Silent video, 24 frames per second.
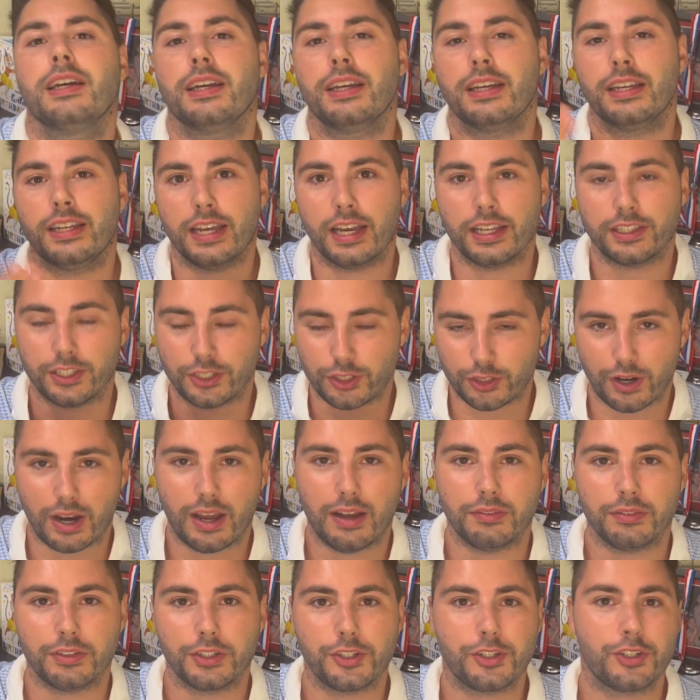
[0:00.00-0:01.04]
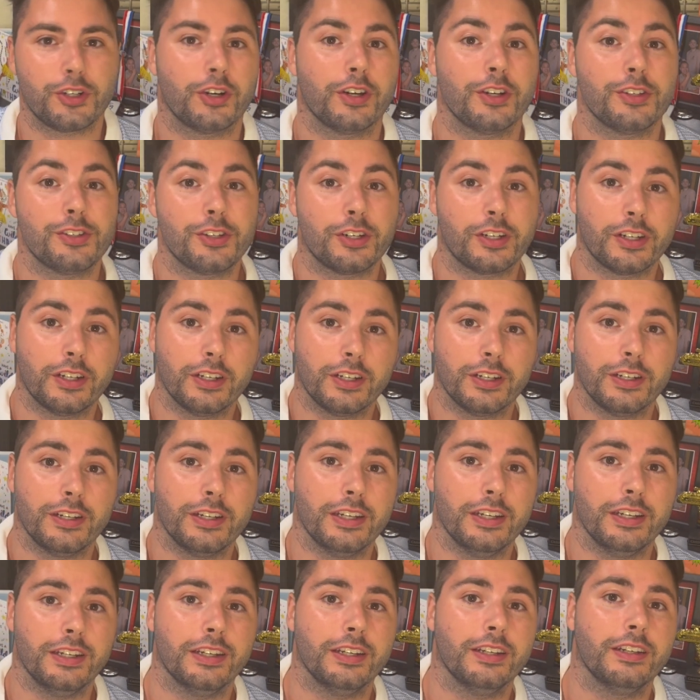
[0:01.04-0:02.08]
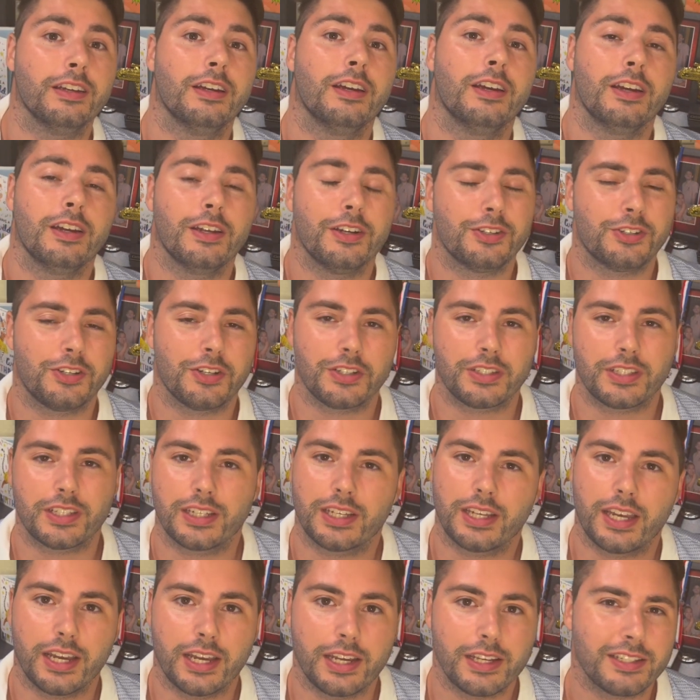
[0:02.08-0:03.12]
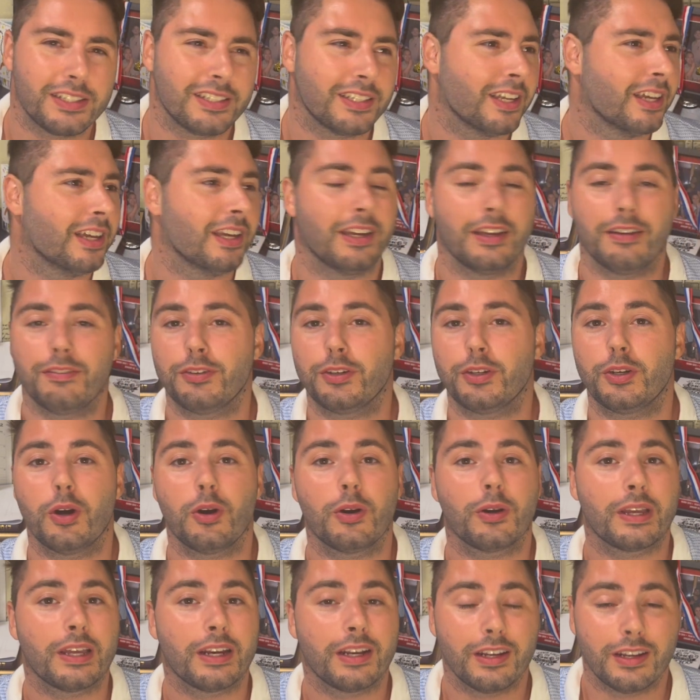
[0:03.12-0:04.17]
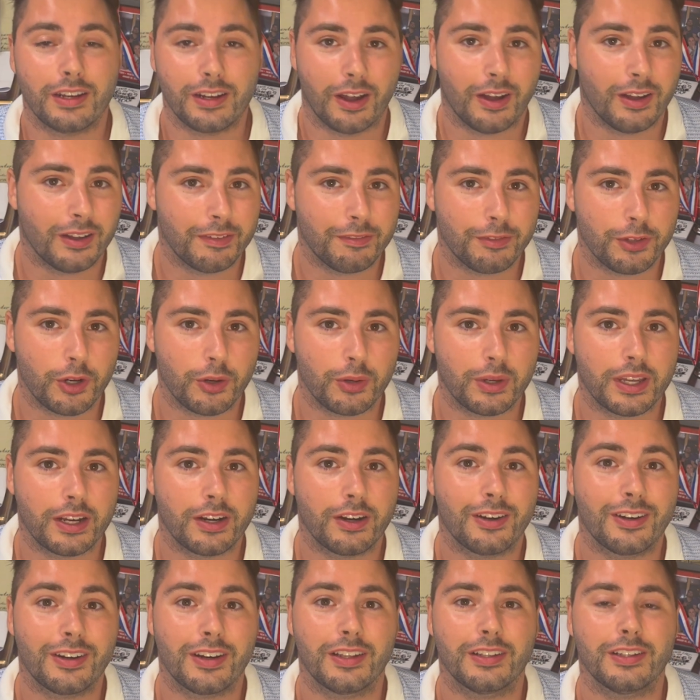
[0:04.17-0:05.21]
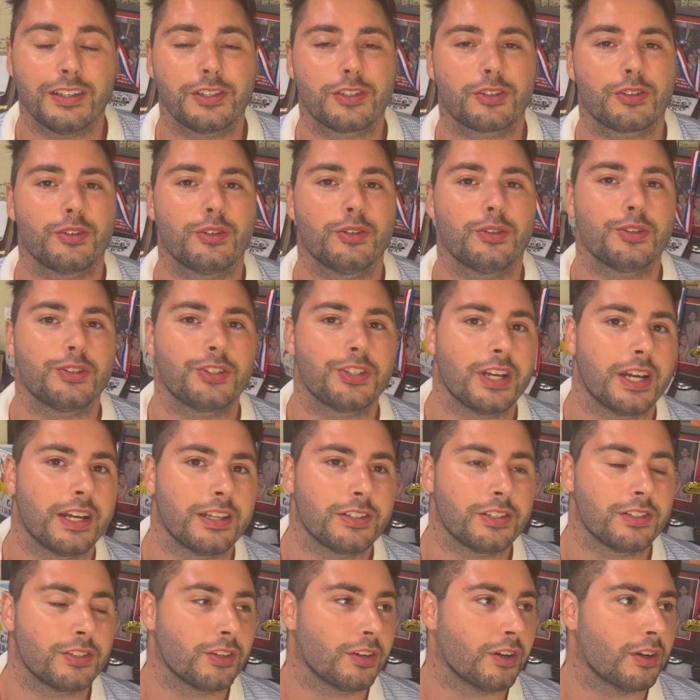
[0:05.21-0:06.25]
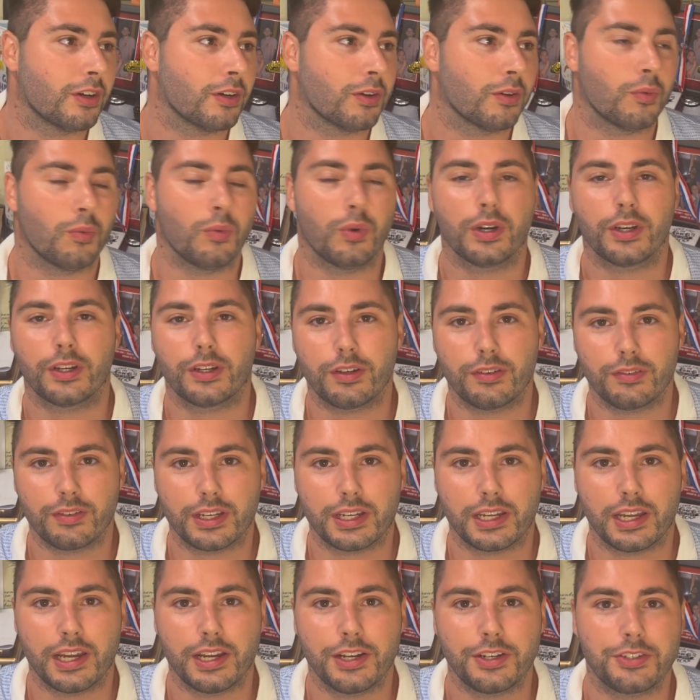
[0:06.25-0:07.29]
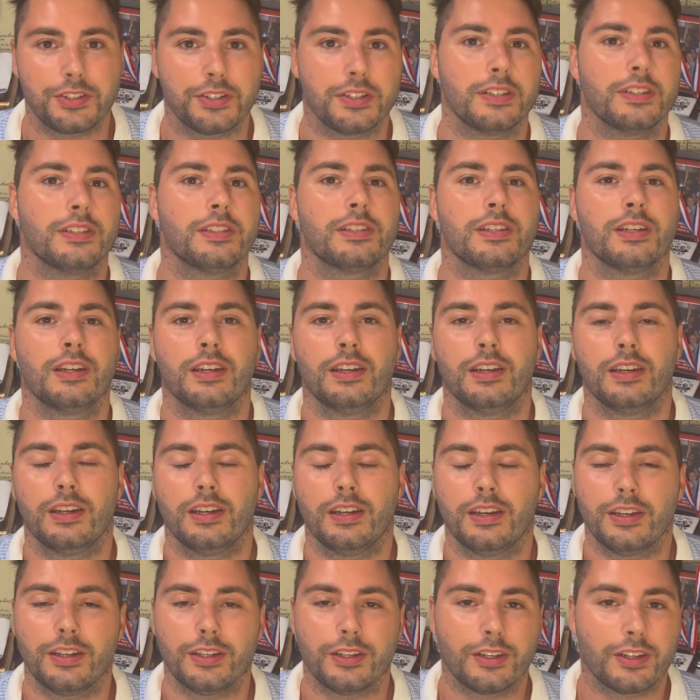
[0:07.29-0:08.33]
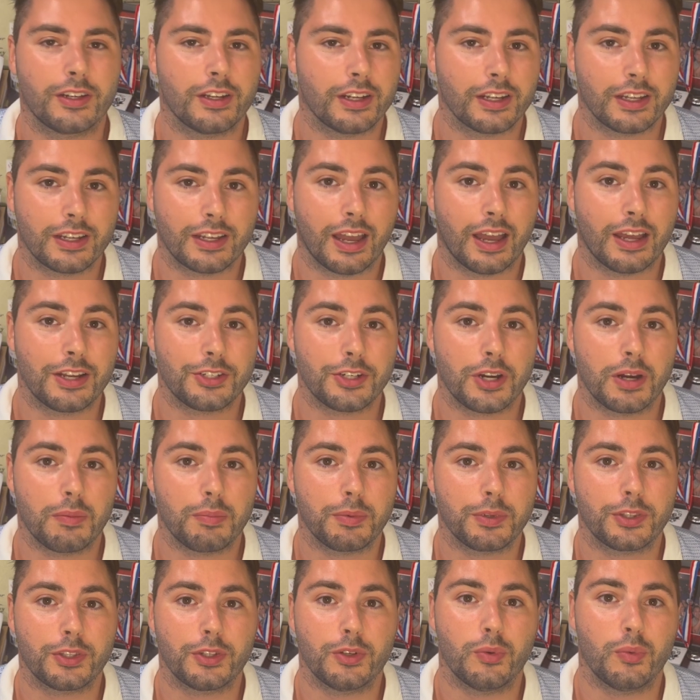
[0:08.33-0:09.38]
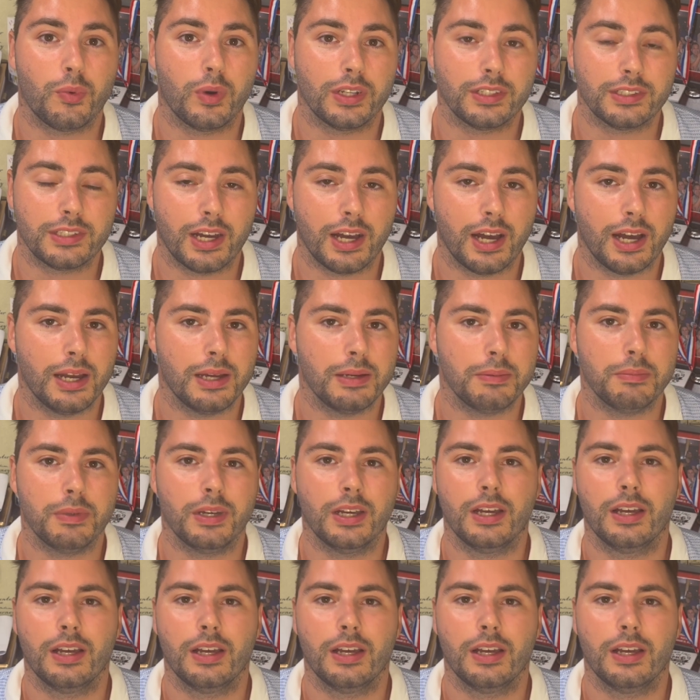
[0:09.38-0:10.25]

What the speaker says: get the travel insurance. You're gonna need it just in case. If you don't get hurt on this cruise, chances are one of your vacations, you're gonna catch up with you one time.